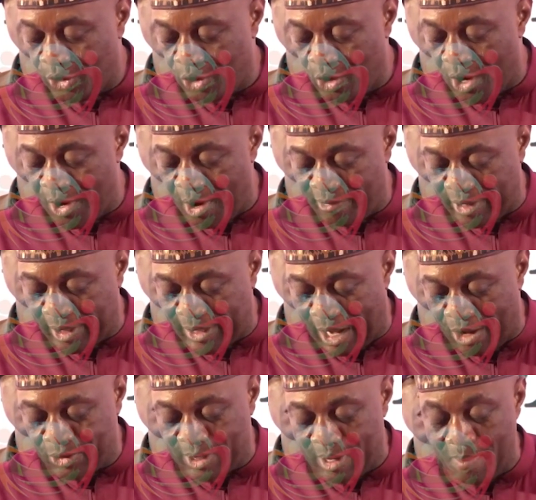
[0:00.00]
the journey of a
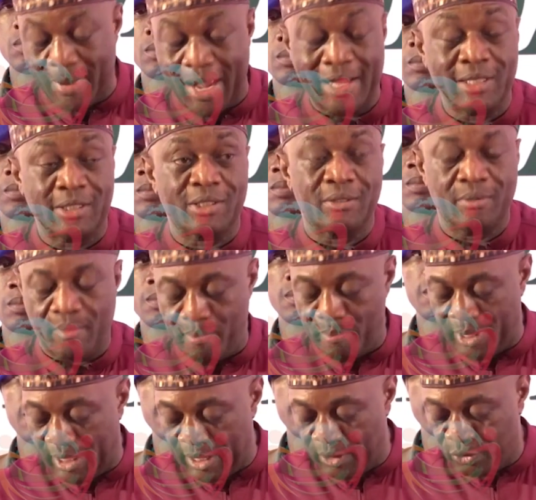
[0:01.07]
thousand miles
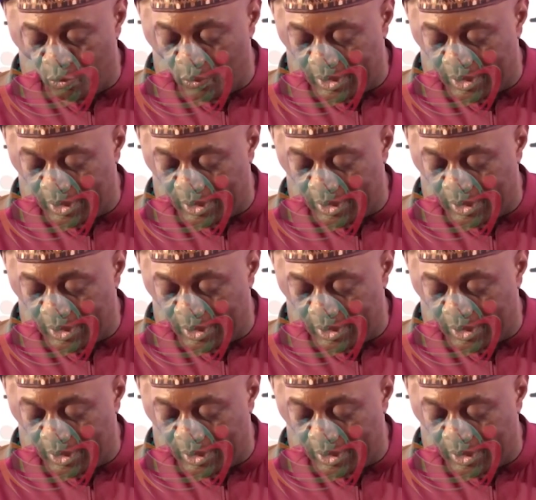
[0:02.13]
begins